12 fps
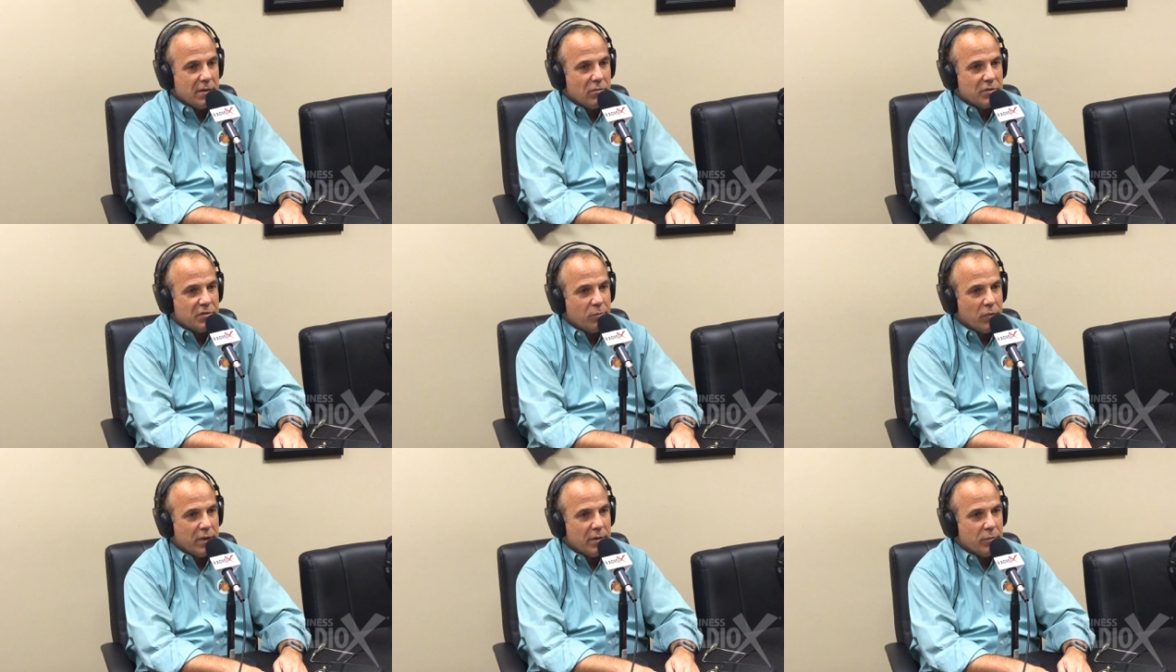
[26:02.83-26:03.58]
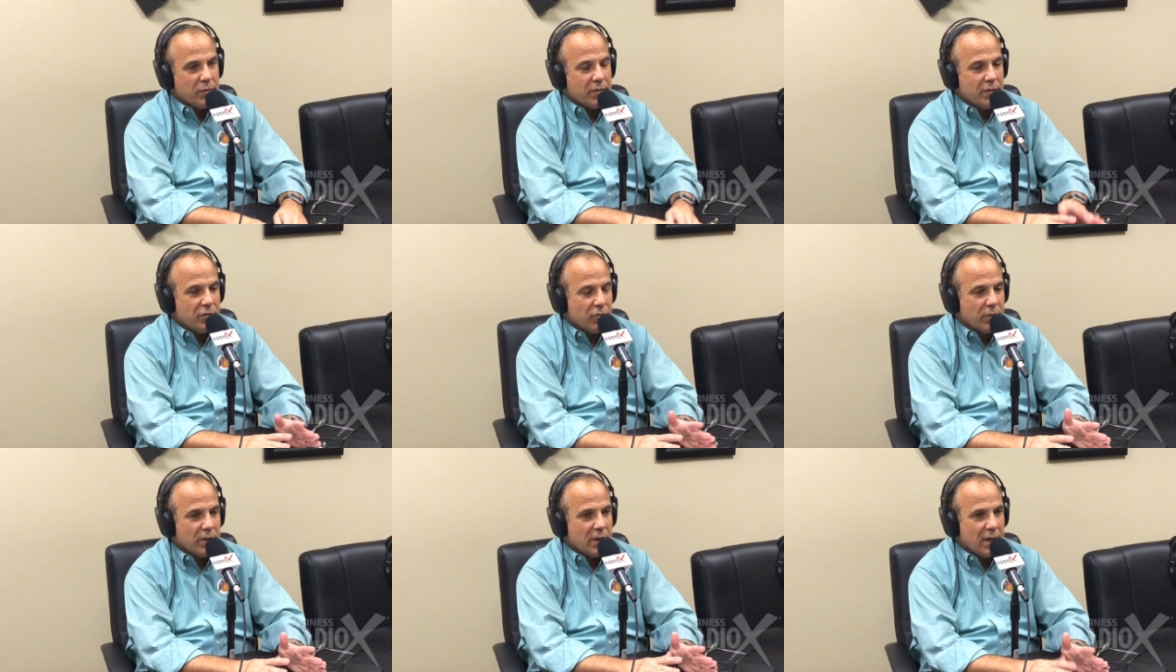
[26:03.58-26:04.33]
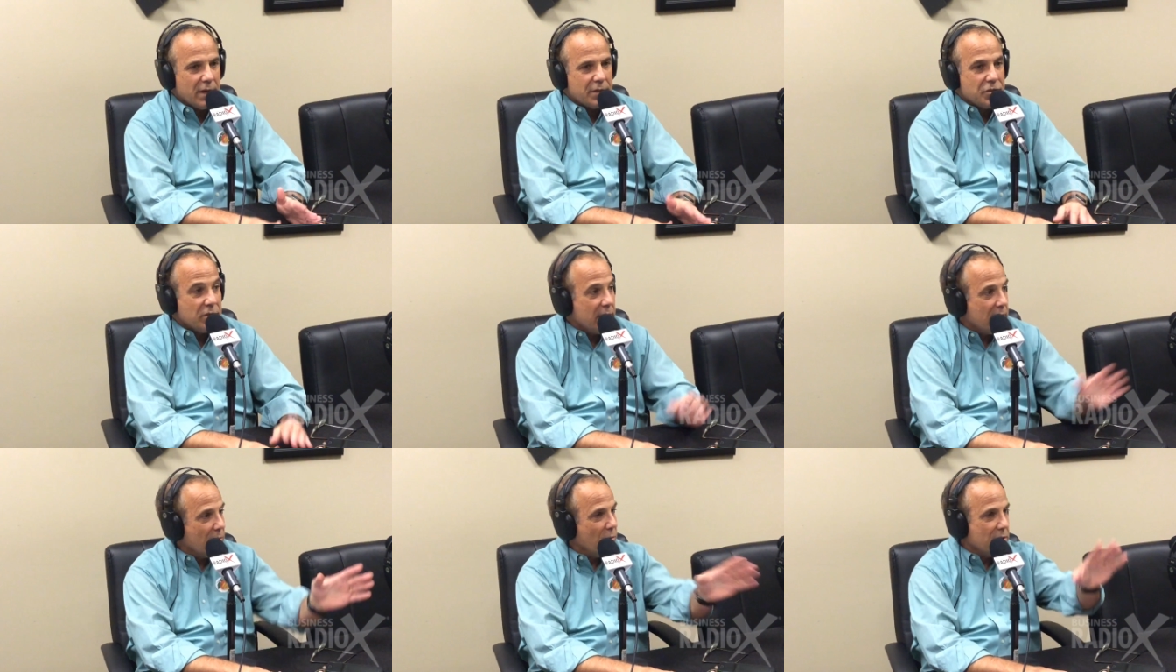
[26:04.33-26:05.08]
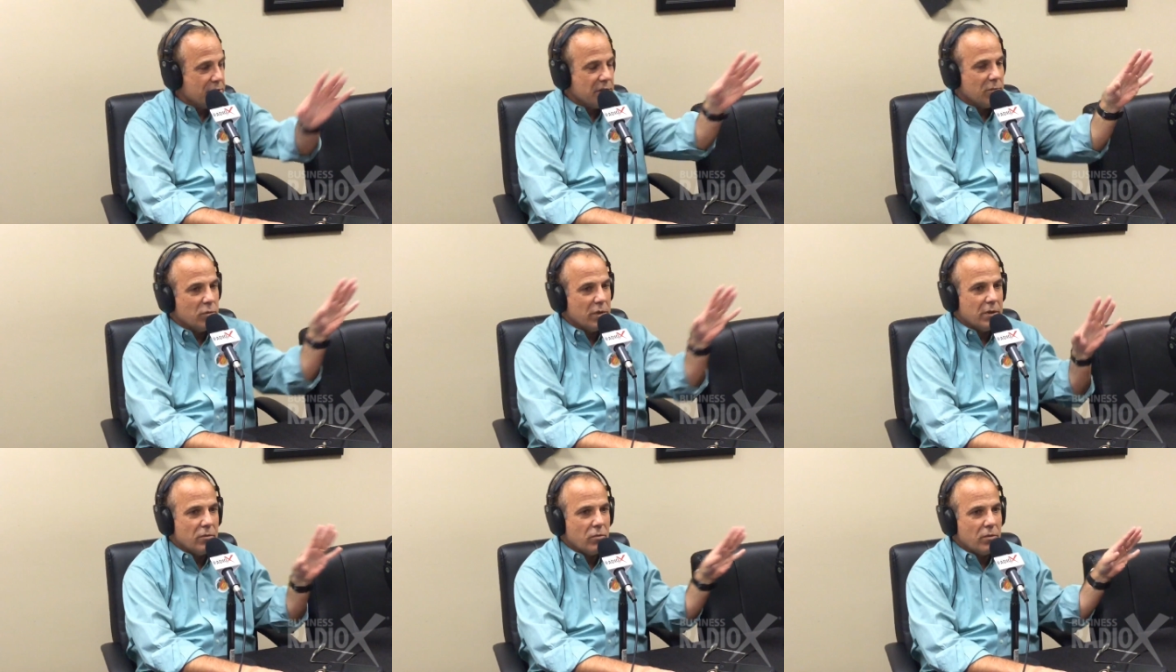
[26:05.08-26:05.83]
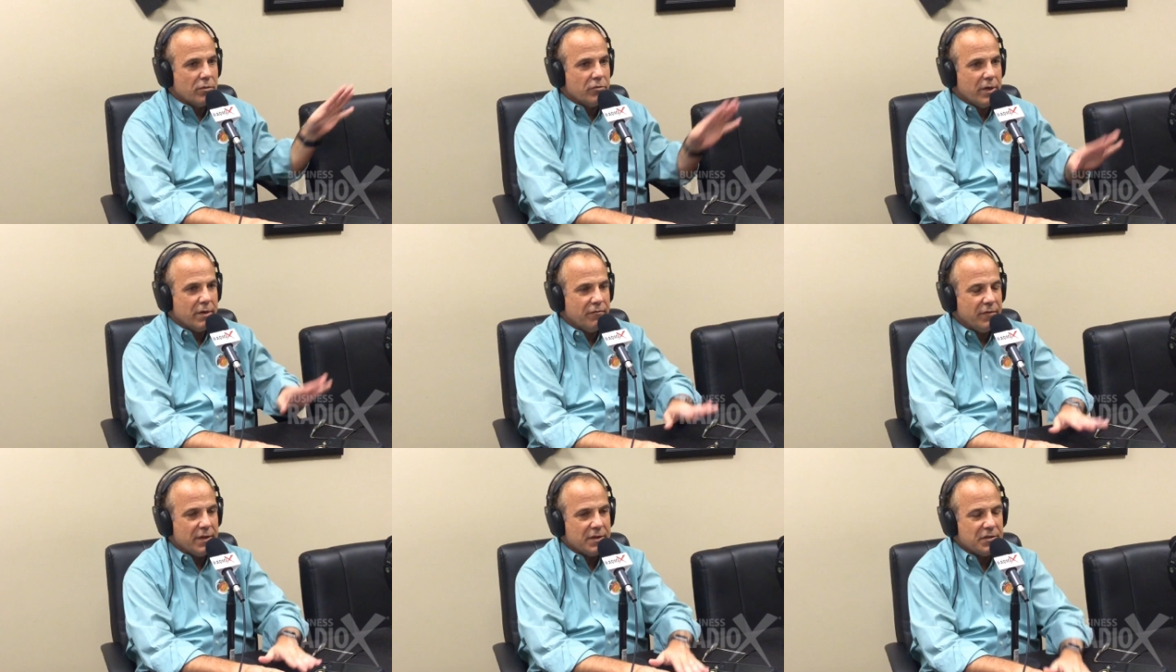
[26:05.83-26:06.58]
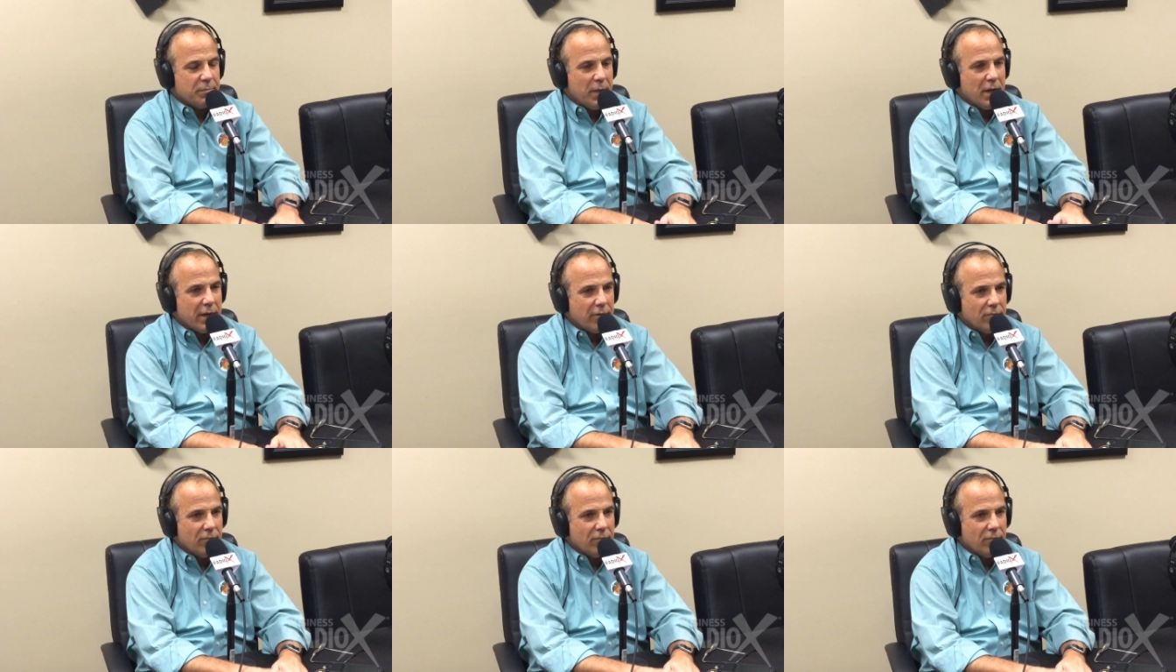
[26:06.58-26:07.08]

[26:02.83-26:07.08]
with Sprint, but then you realize you got to run somewhere in order to try to find a spot?